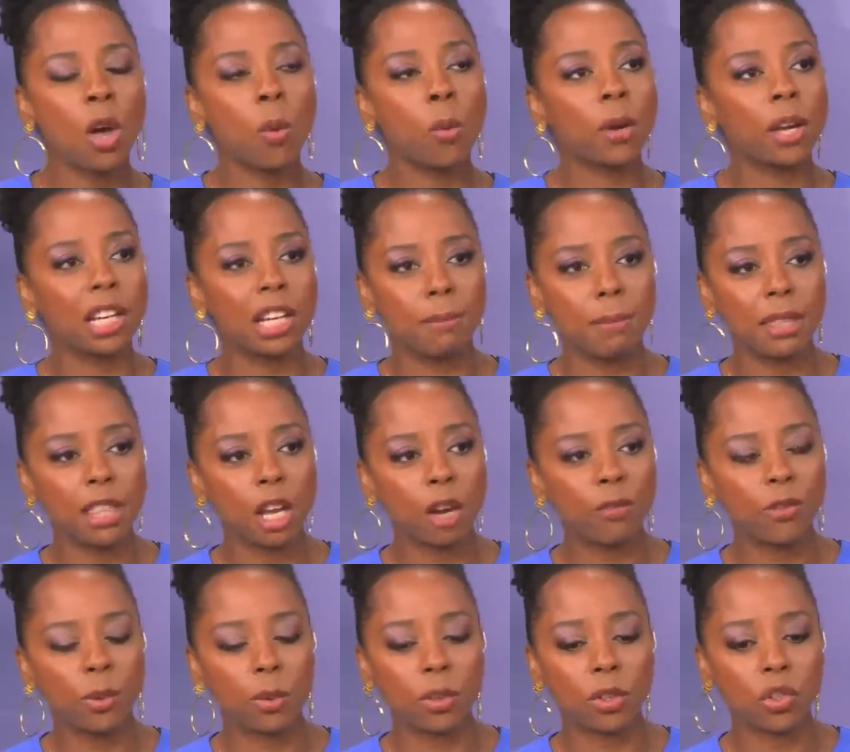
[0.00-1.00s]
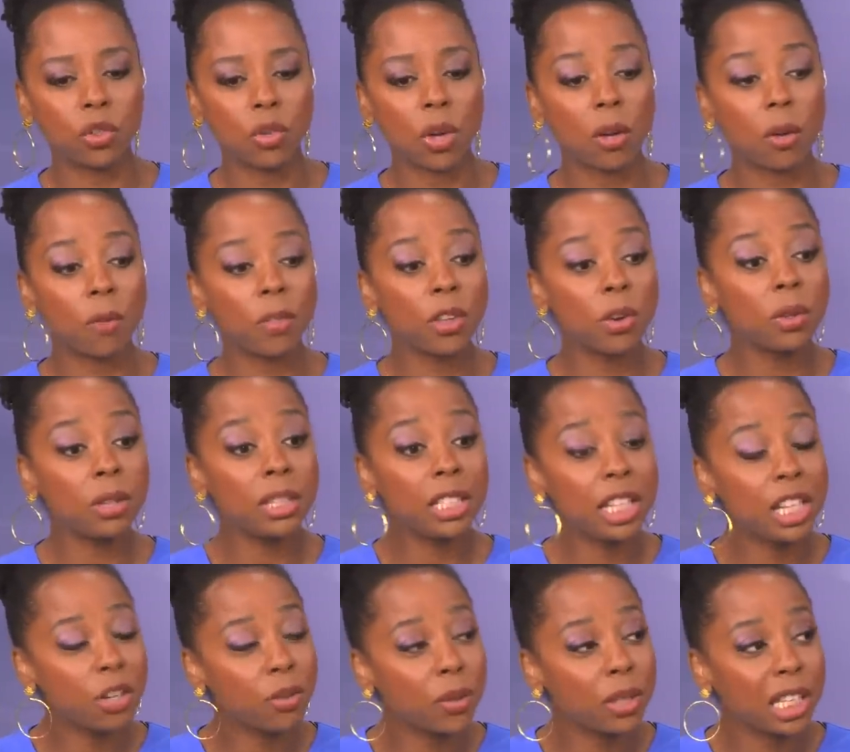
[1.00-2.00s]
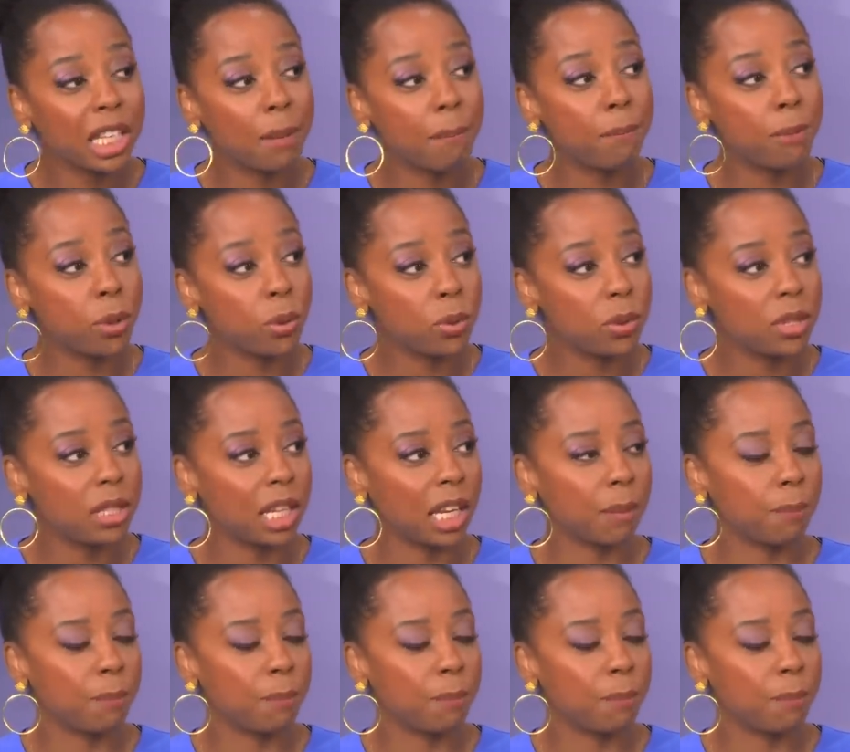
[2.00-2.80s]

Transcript: we're going to be there for you in the struggle, they're literally boosting